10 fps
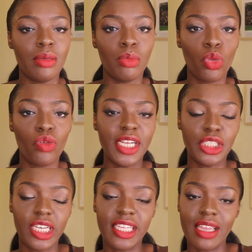are more
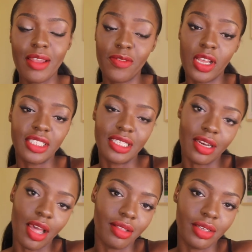racially diverse
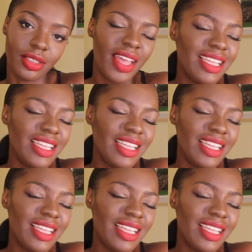than others.